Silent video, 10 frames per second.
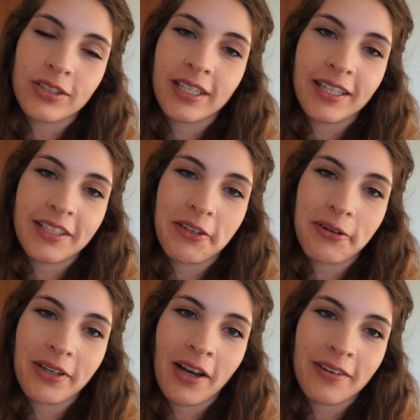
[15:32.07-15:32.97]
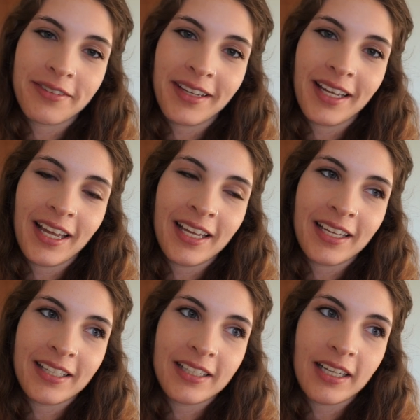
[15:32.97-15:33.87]
Dunkin' Donut coffee
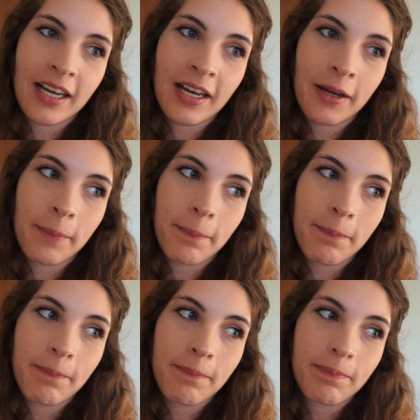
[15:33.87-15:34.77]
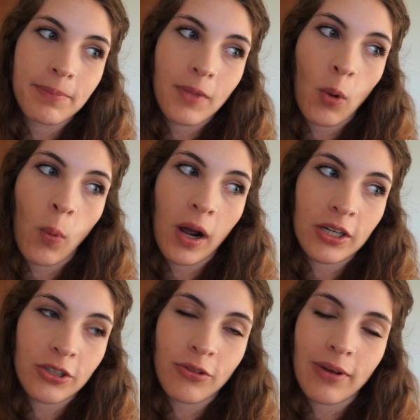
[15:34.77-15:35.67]
and a
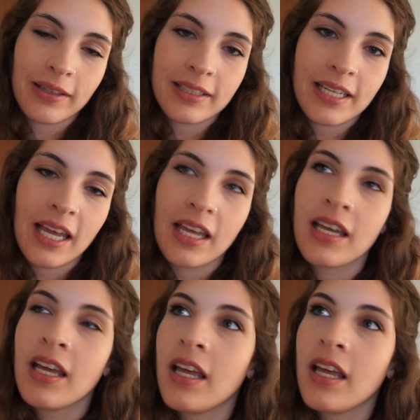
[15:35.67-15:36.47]
water throughout the day,